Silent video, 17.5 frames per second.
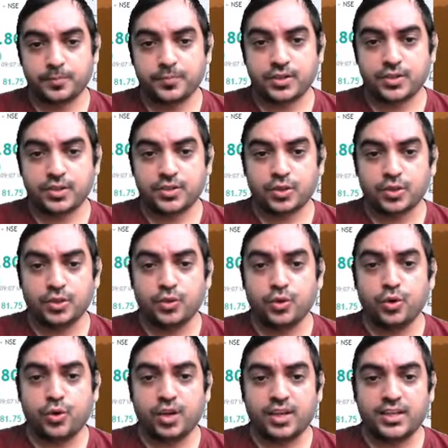So you
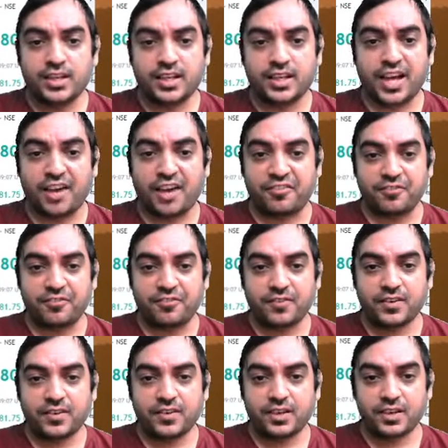look at the graph.
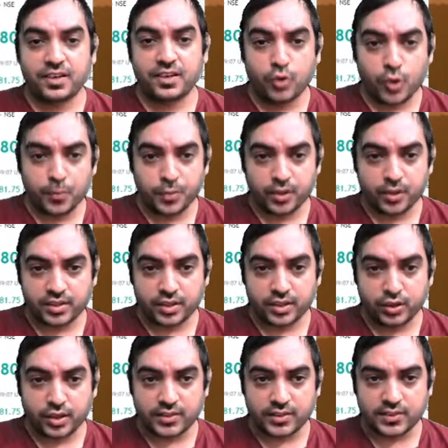Hope
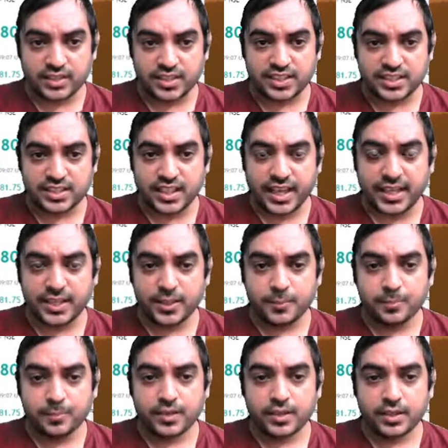you can see this line.
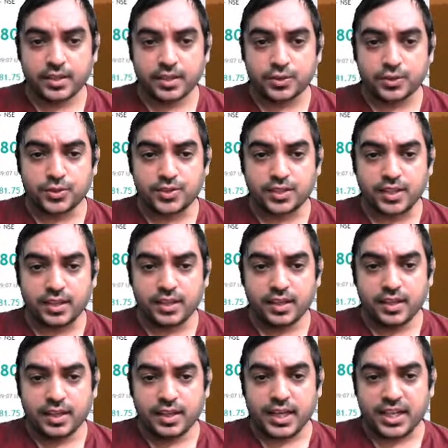You see,
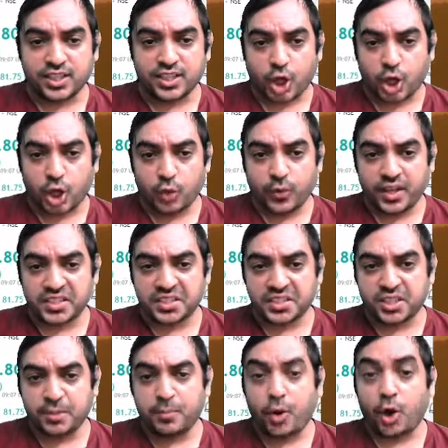it is always at
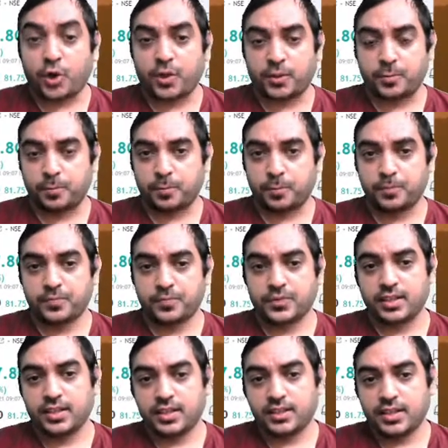the bottom.
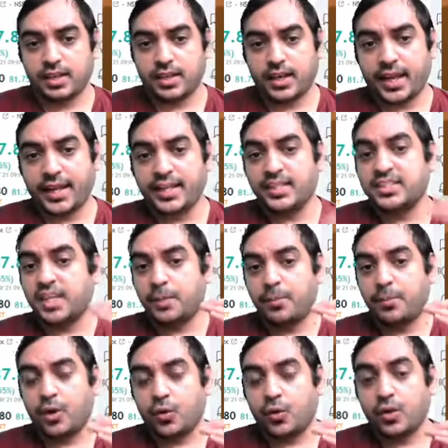The line is
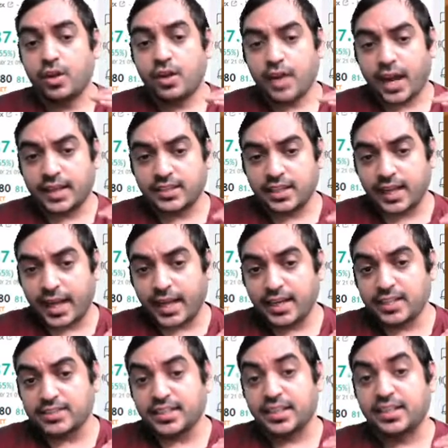above and the line
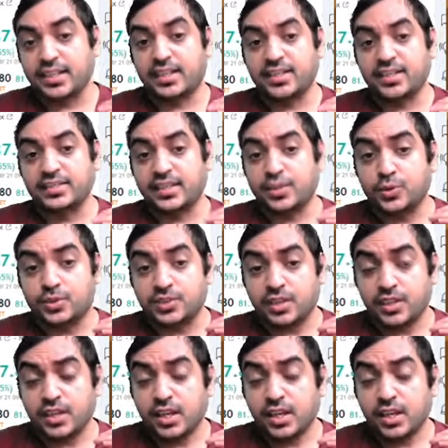is increasing. You see,